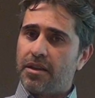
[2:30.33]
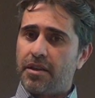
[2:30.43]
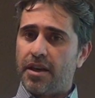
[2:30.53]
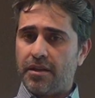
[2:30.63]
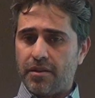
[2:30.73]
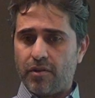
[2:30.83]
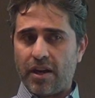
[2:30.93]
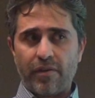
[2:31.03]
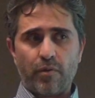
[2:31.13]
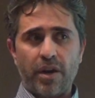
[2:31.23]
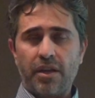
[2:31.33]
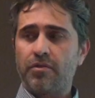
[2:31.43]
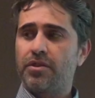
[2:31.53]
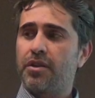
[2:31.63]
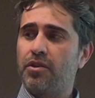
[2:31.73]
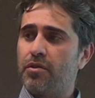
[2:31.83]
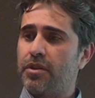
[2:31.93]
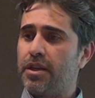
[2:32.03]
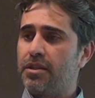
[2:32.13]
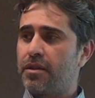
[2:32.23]
then you have a way to secure
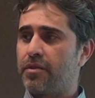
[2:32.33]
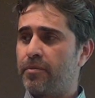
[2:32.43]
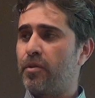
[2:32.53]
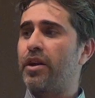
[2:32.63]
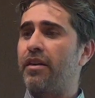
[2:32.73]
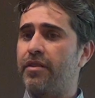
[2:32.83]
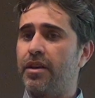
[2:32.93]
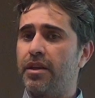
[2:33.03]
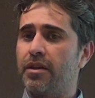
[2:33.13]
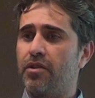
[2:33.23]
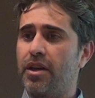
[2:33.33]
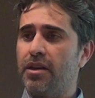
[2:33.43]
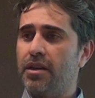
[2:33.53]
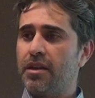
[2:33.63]
this cryptographically. Okay?